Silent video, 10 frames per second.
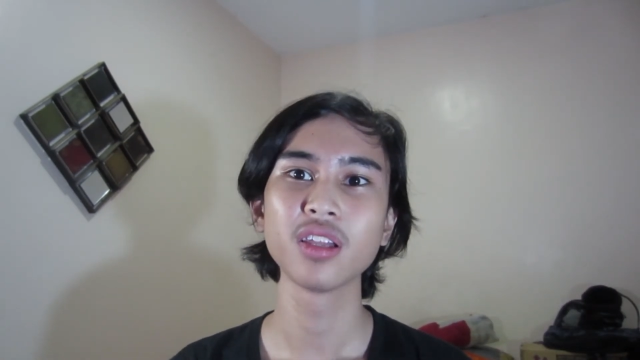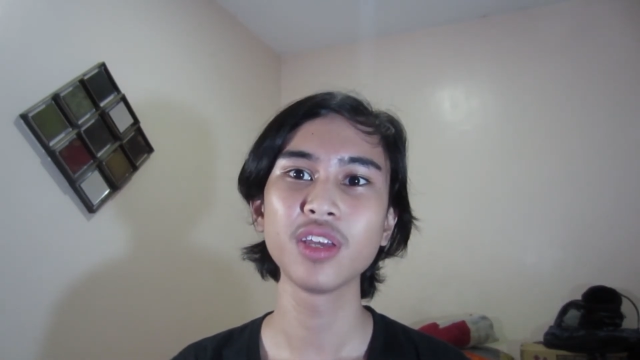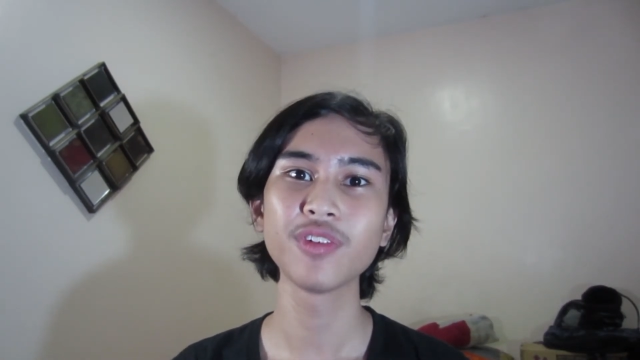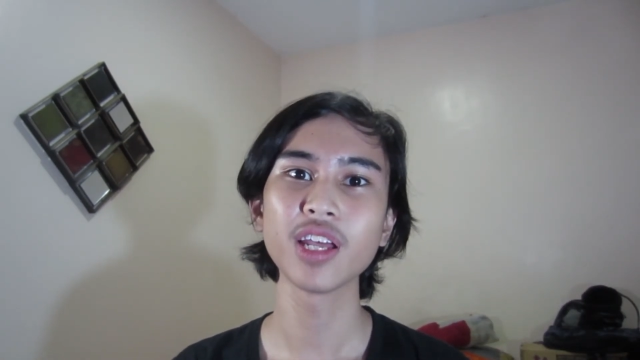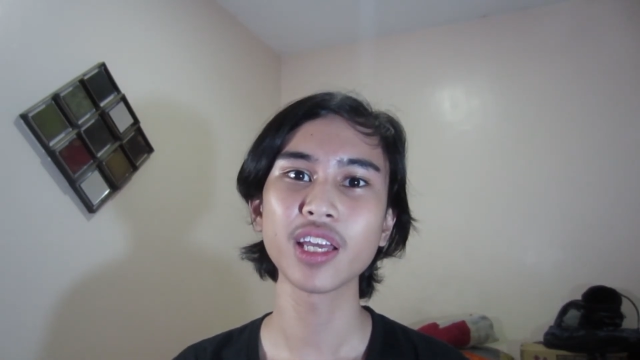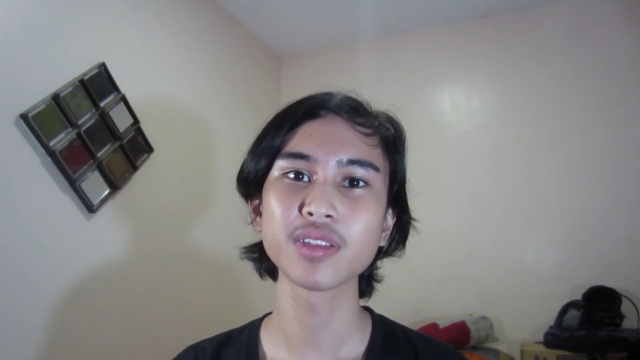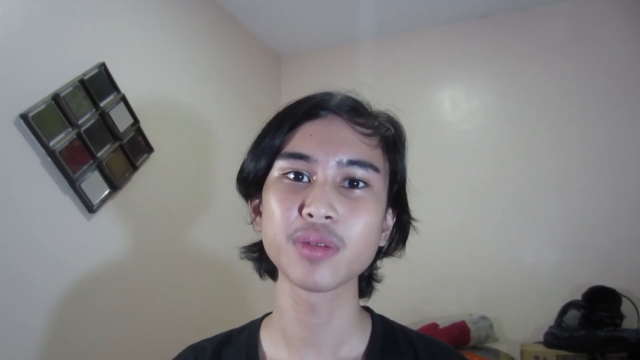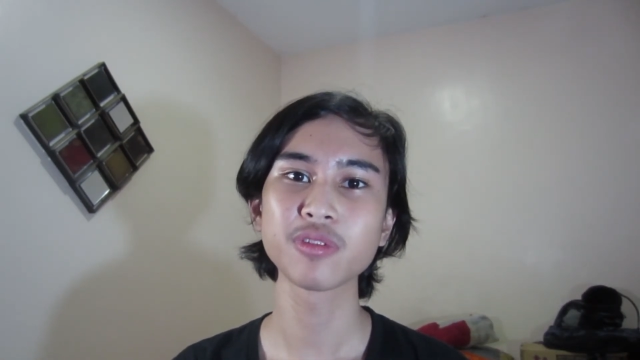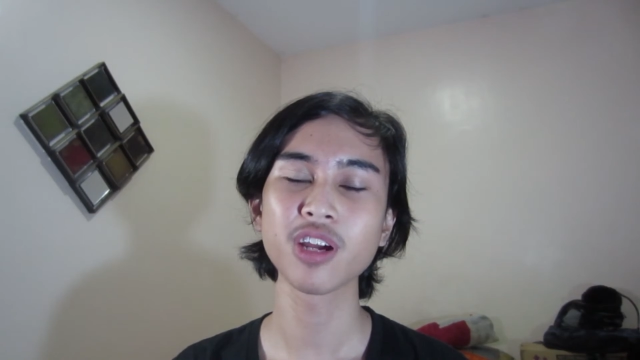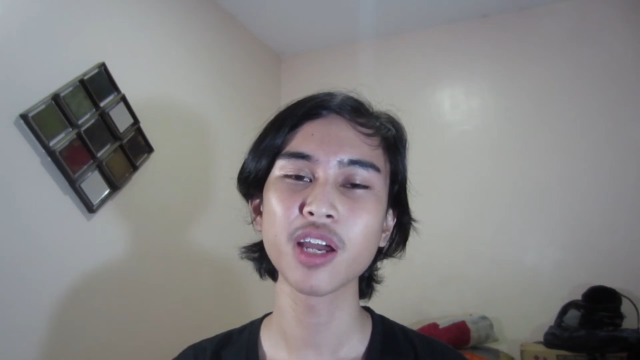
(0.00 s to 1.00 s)
Leave a like and
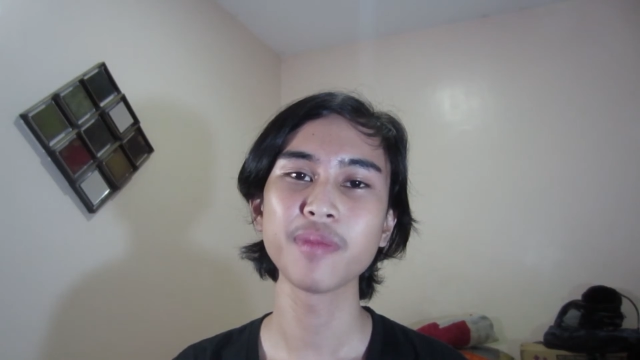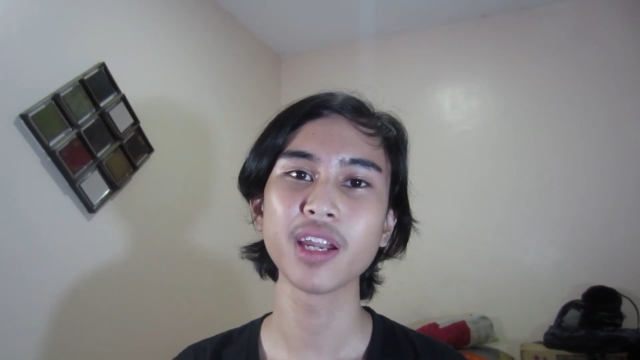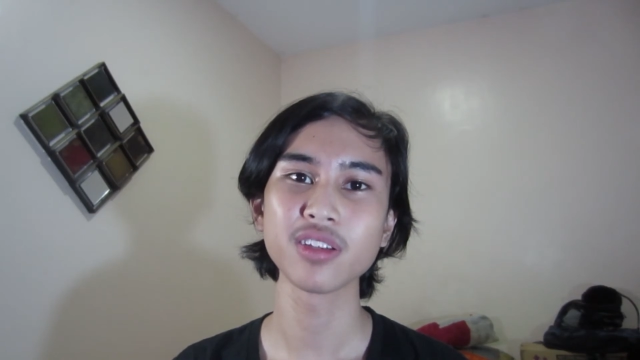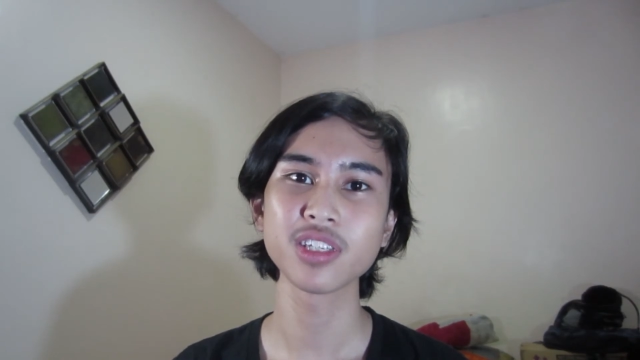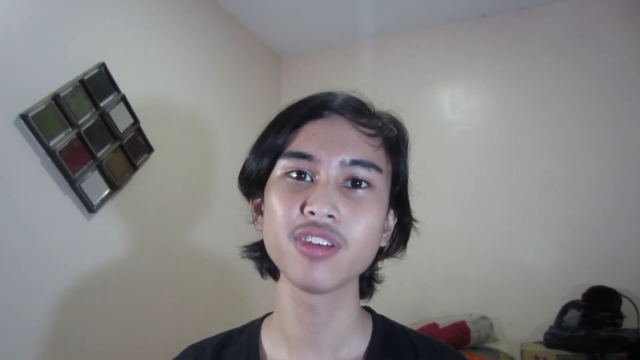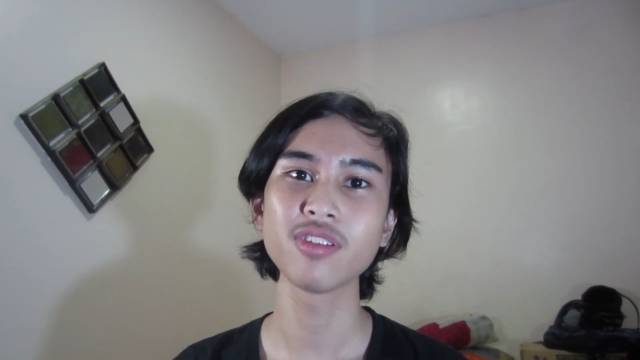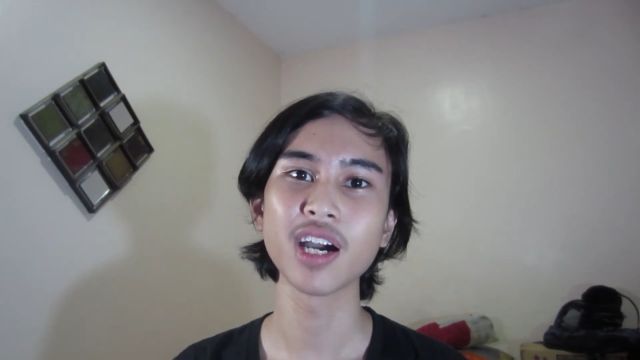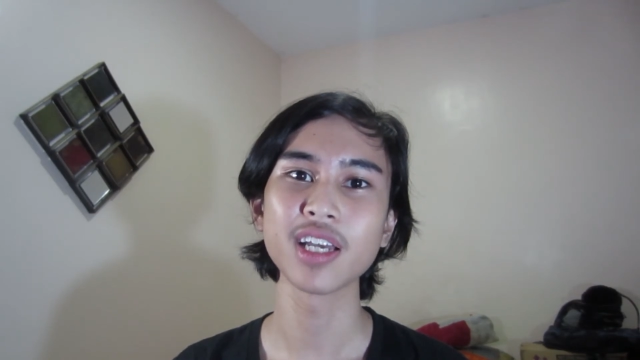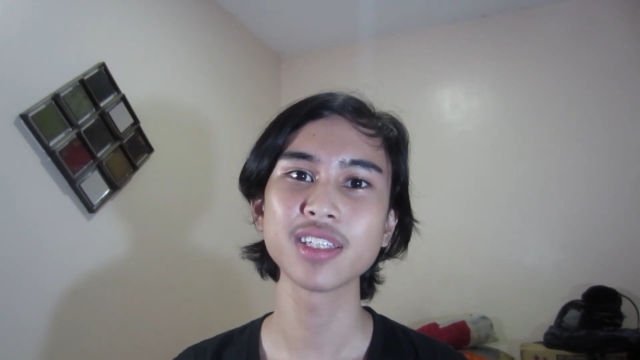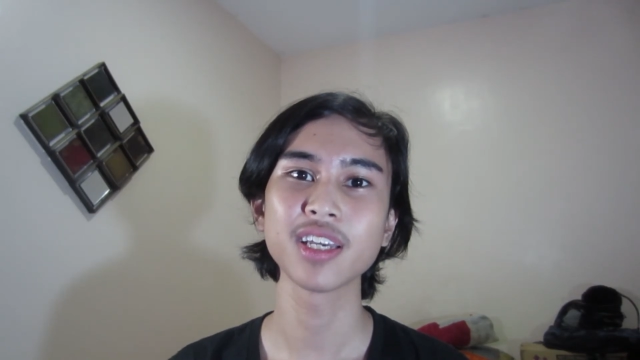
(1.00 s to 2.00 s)
subscribe, and I'll see you
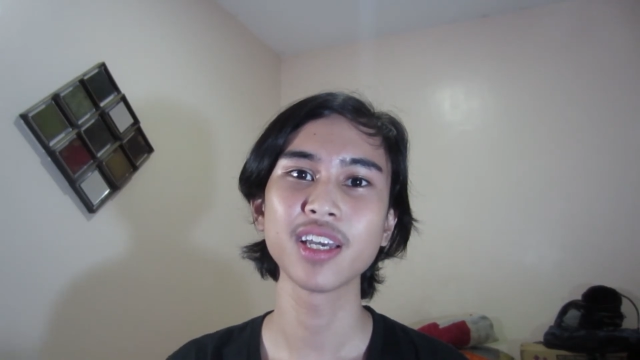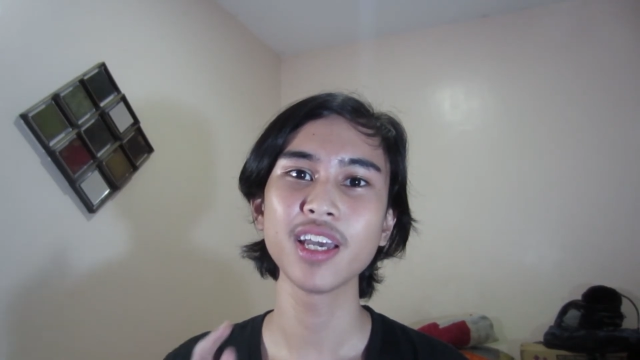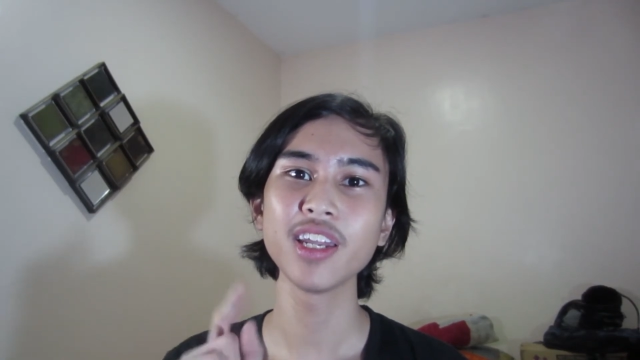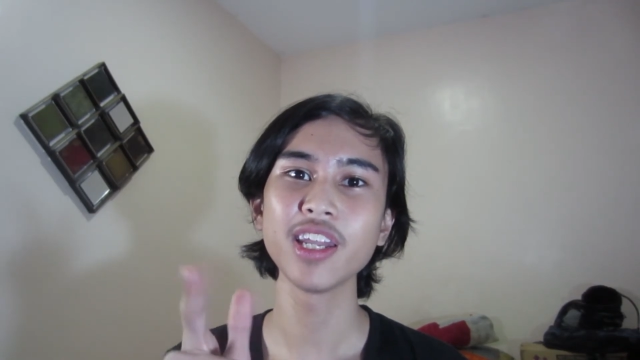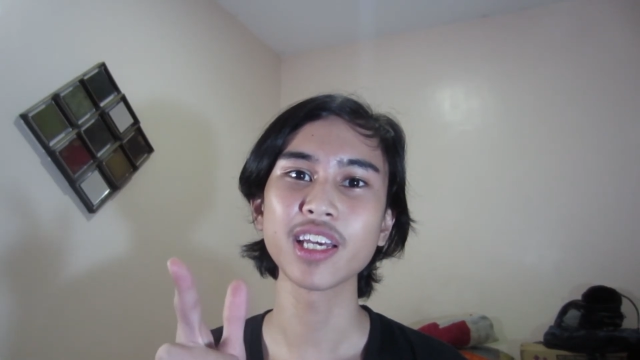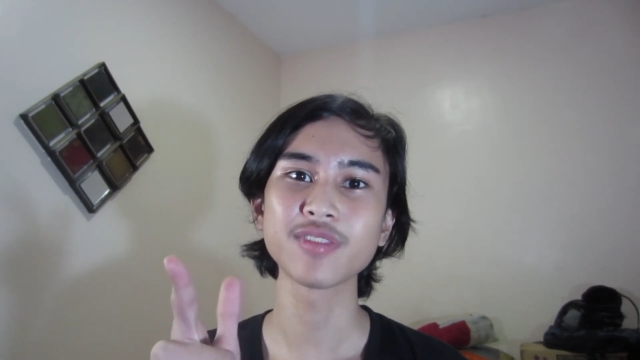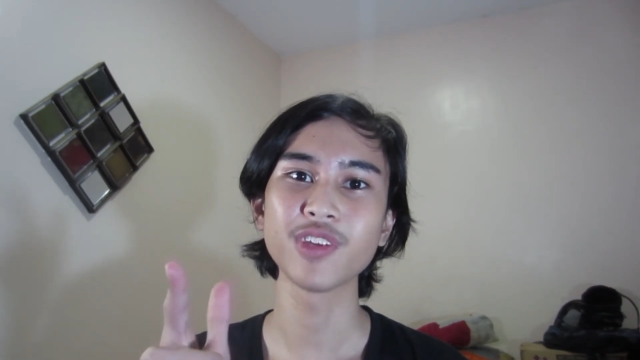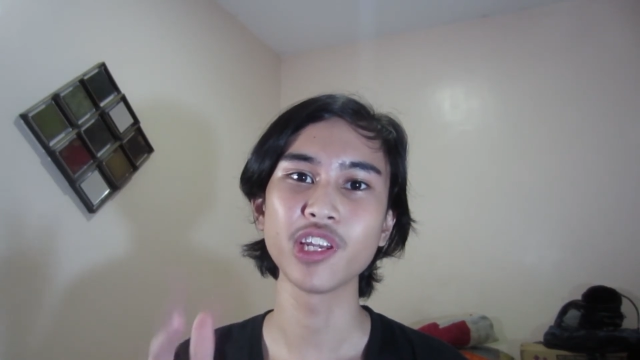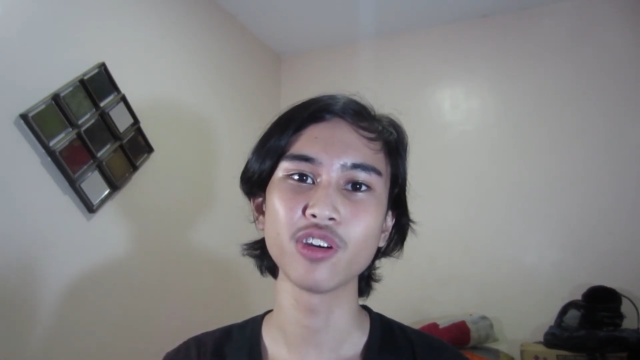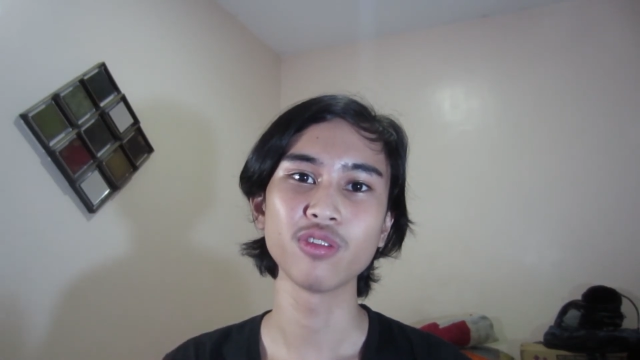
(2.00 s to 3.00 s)
guys in the next
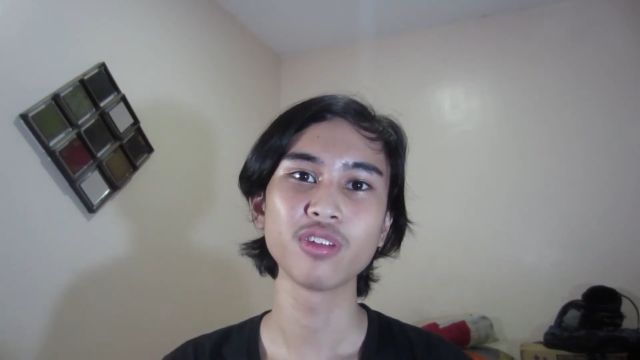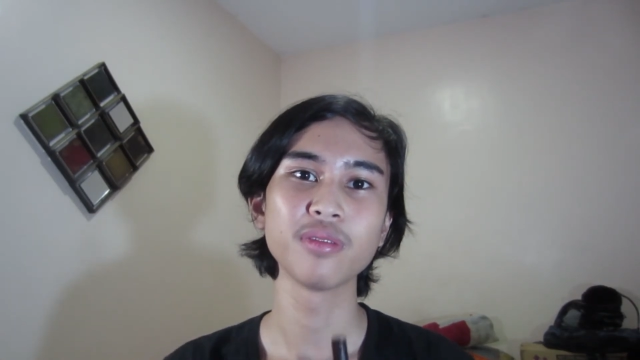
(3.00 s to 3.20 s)
video.